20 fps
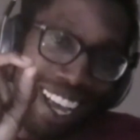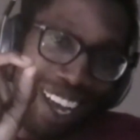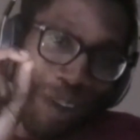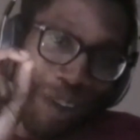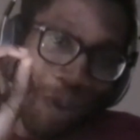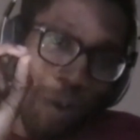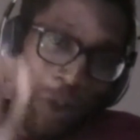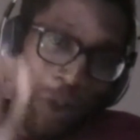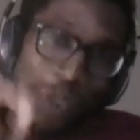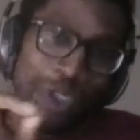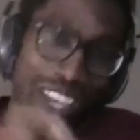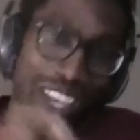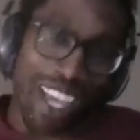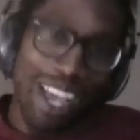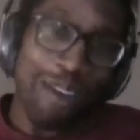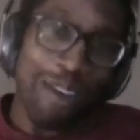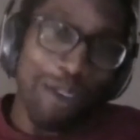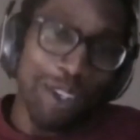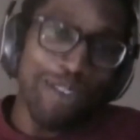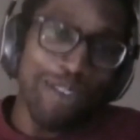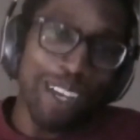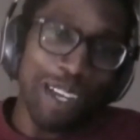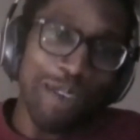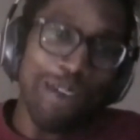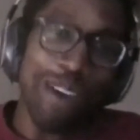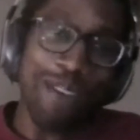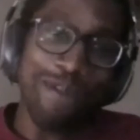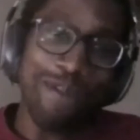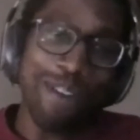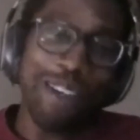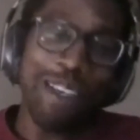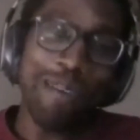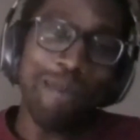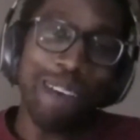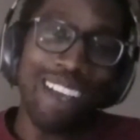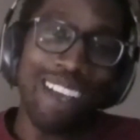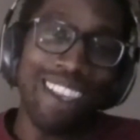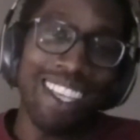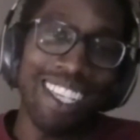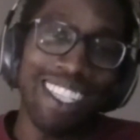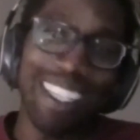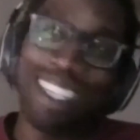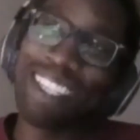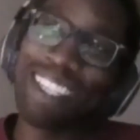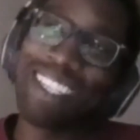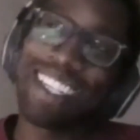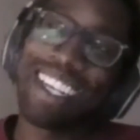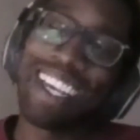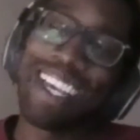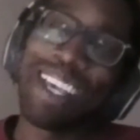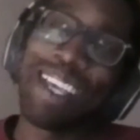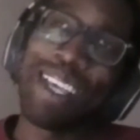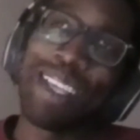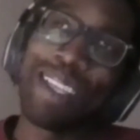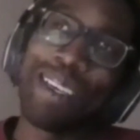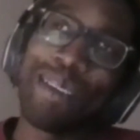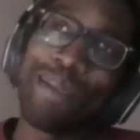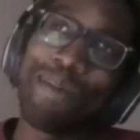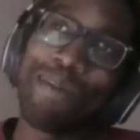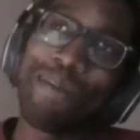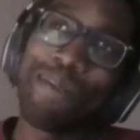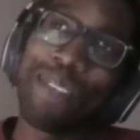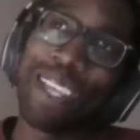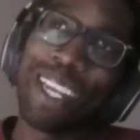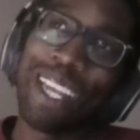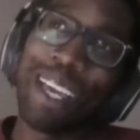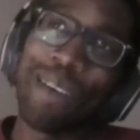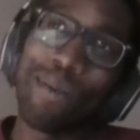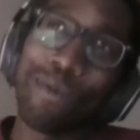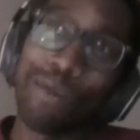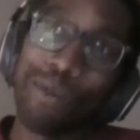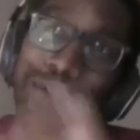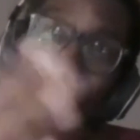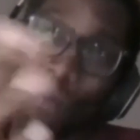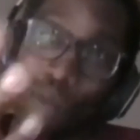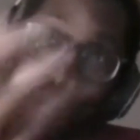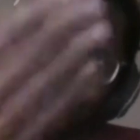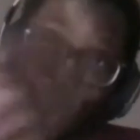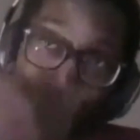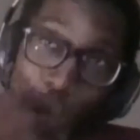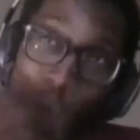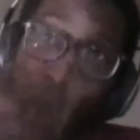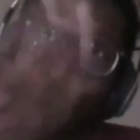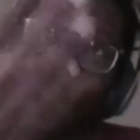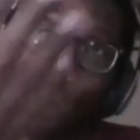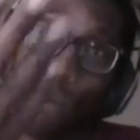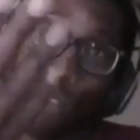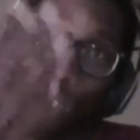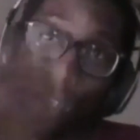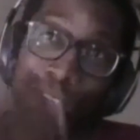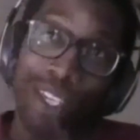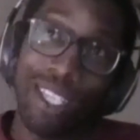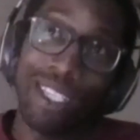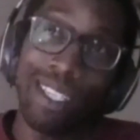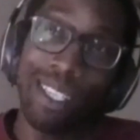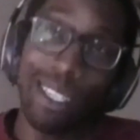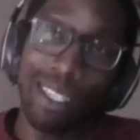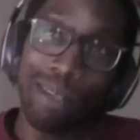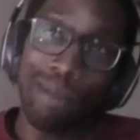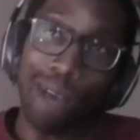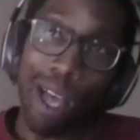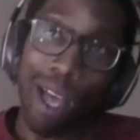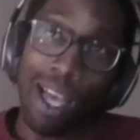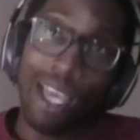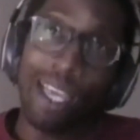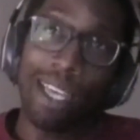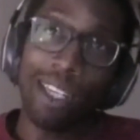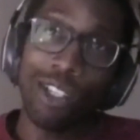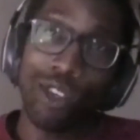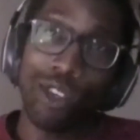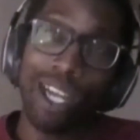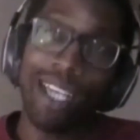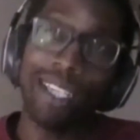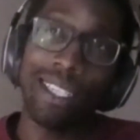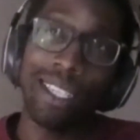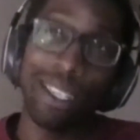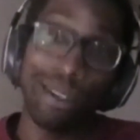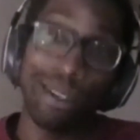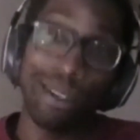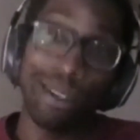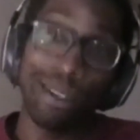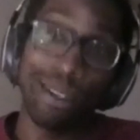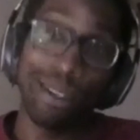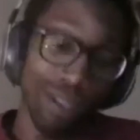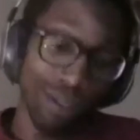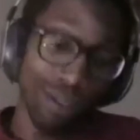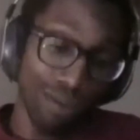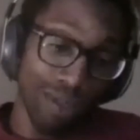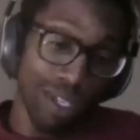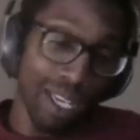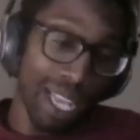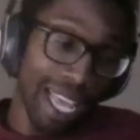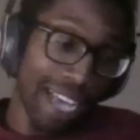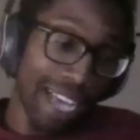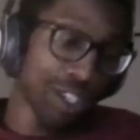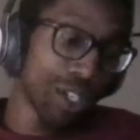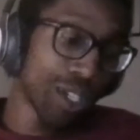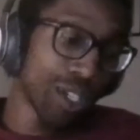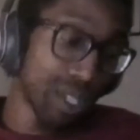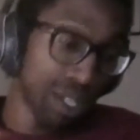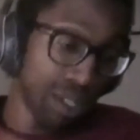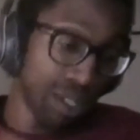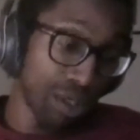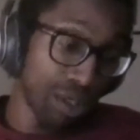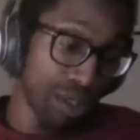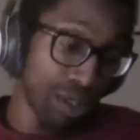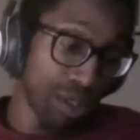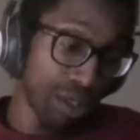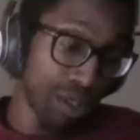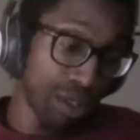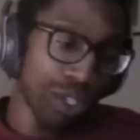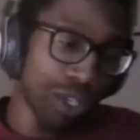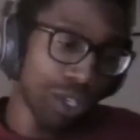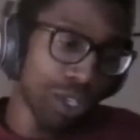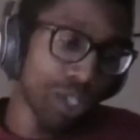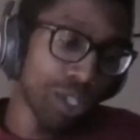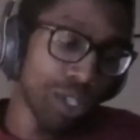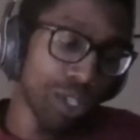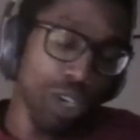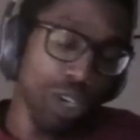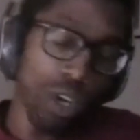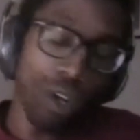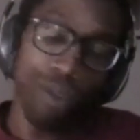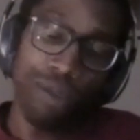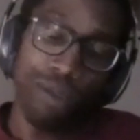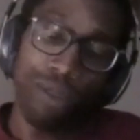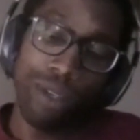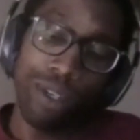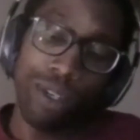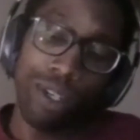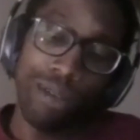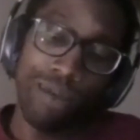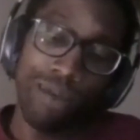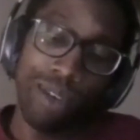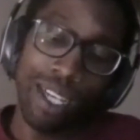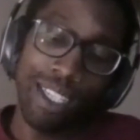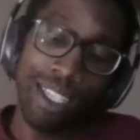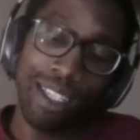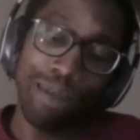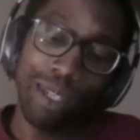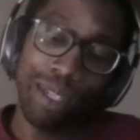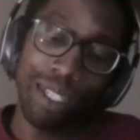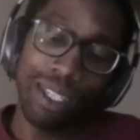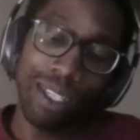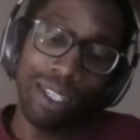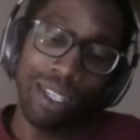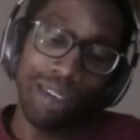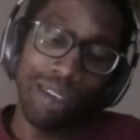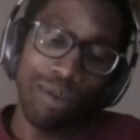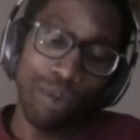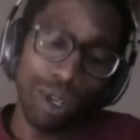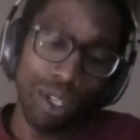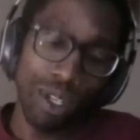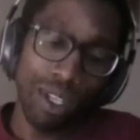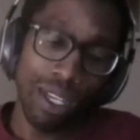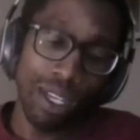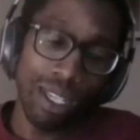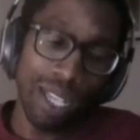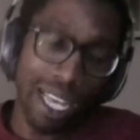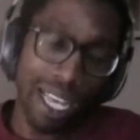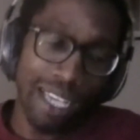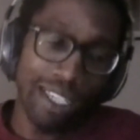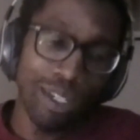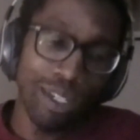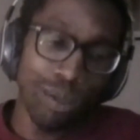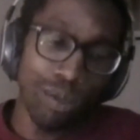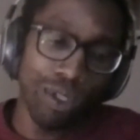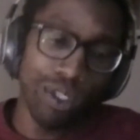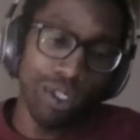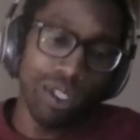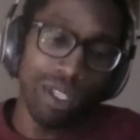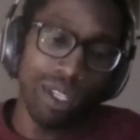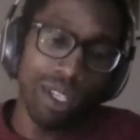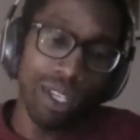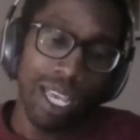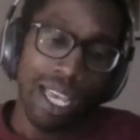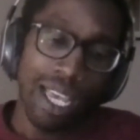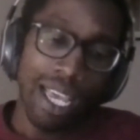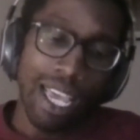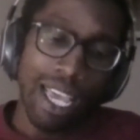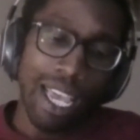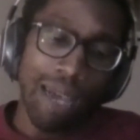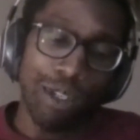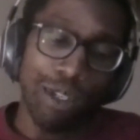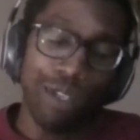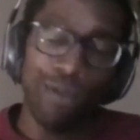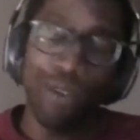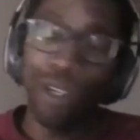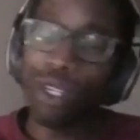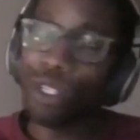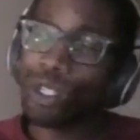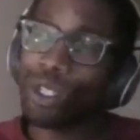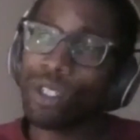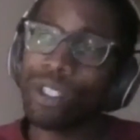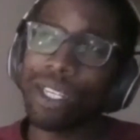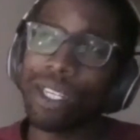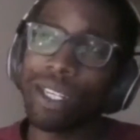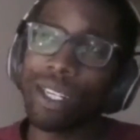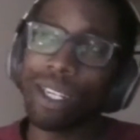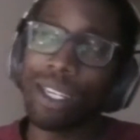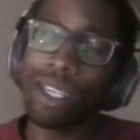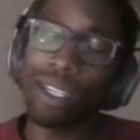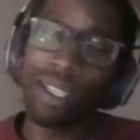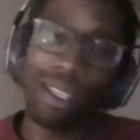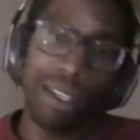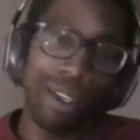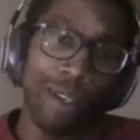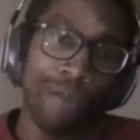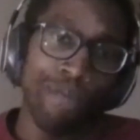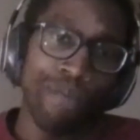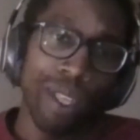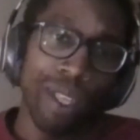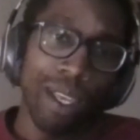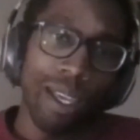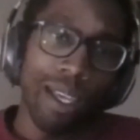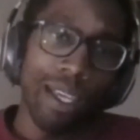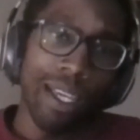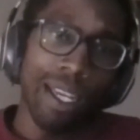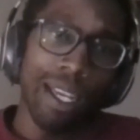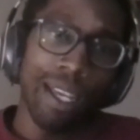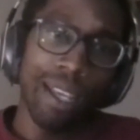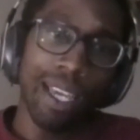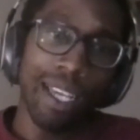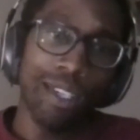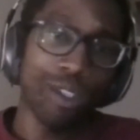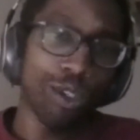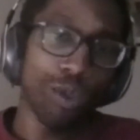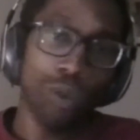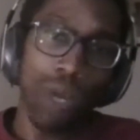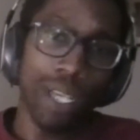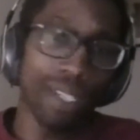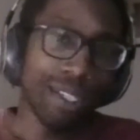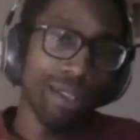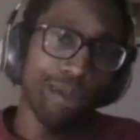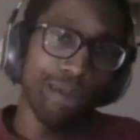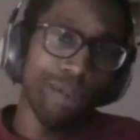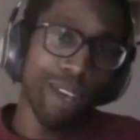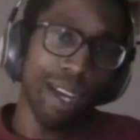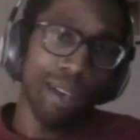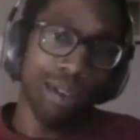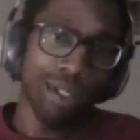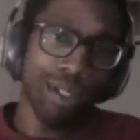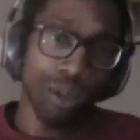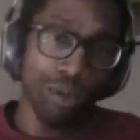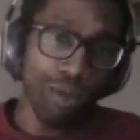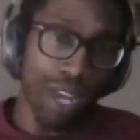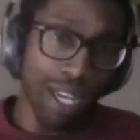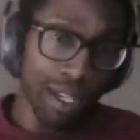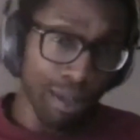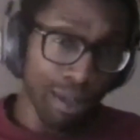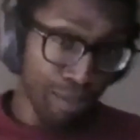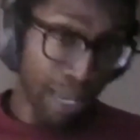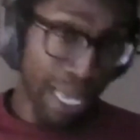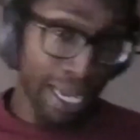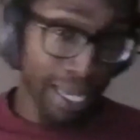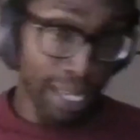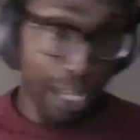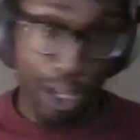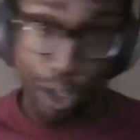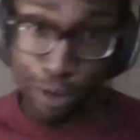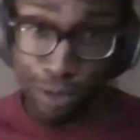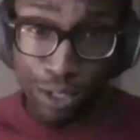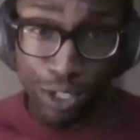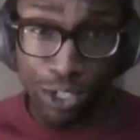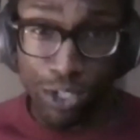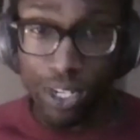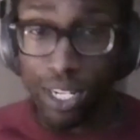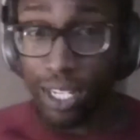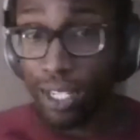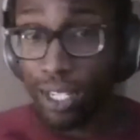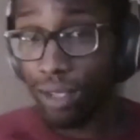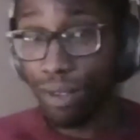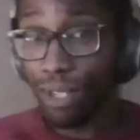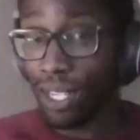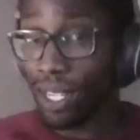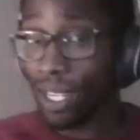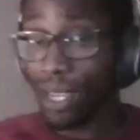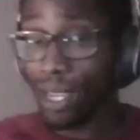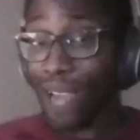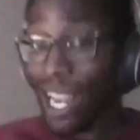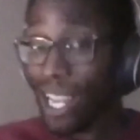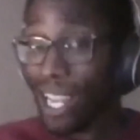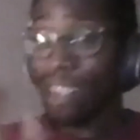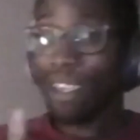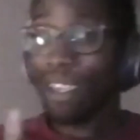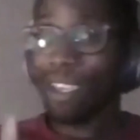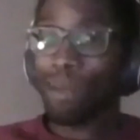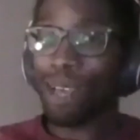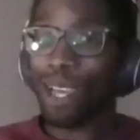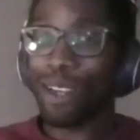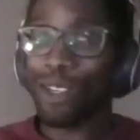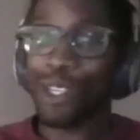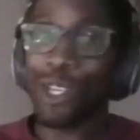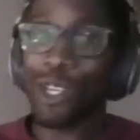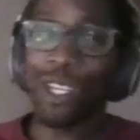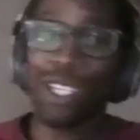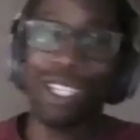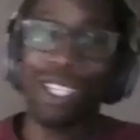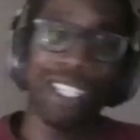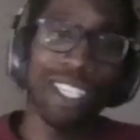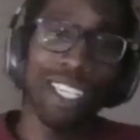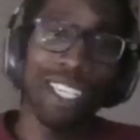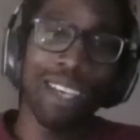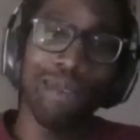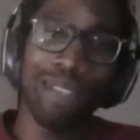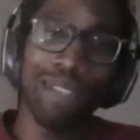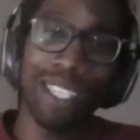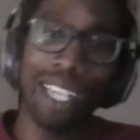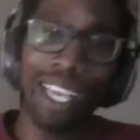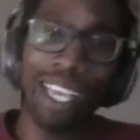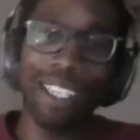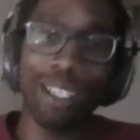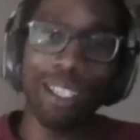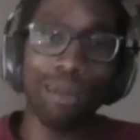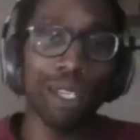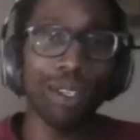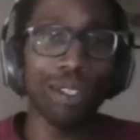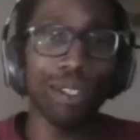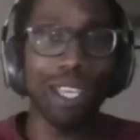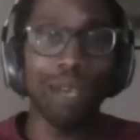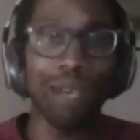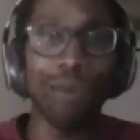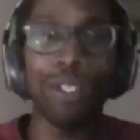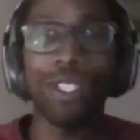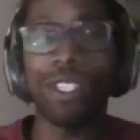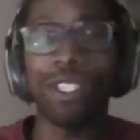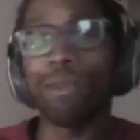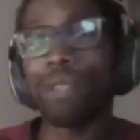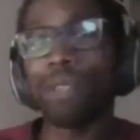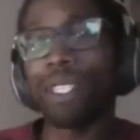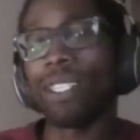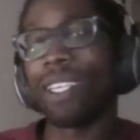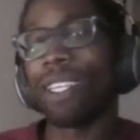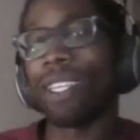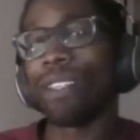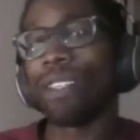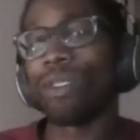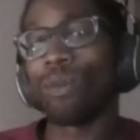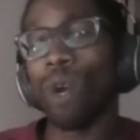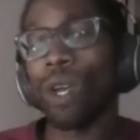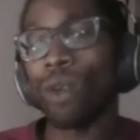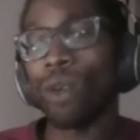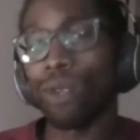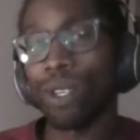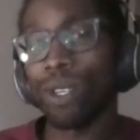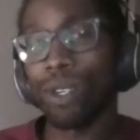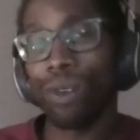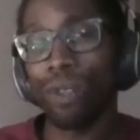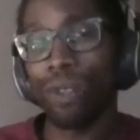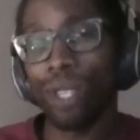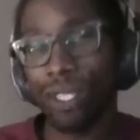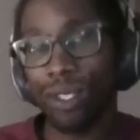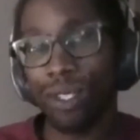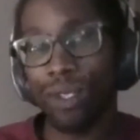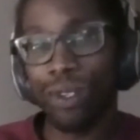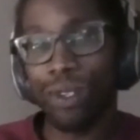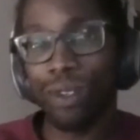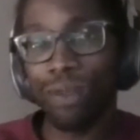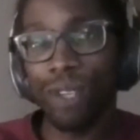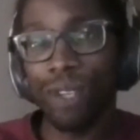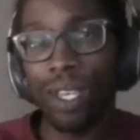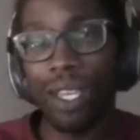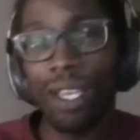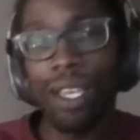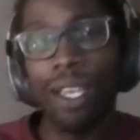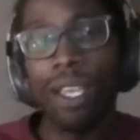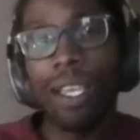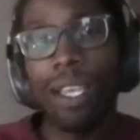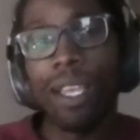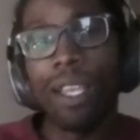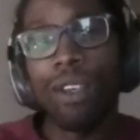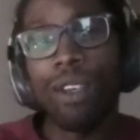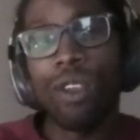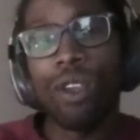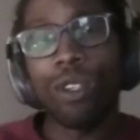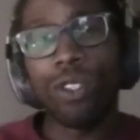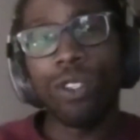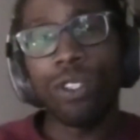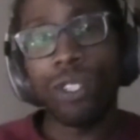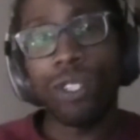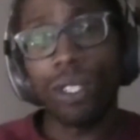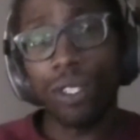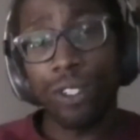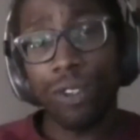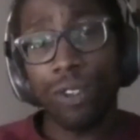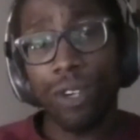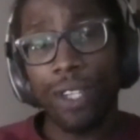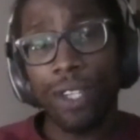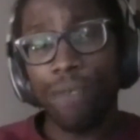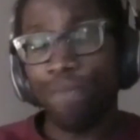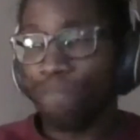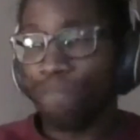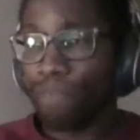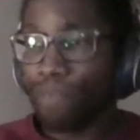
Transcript: one thing I always find quite funny about this is that, you know, part of the criticism I attracted for the lectures and the Royal Institution got for inviting me to give one of those lectures was that it was virtue signaling, that, you know, they just went and found some random black guy off the street who didn't know anything about geology to give this lecture because they wanted to be seen as woke and all this sort of nonsense, right?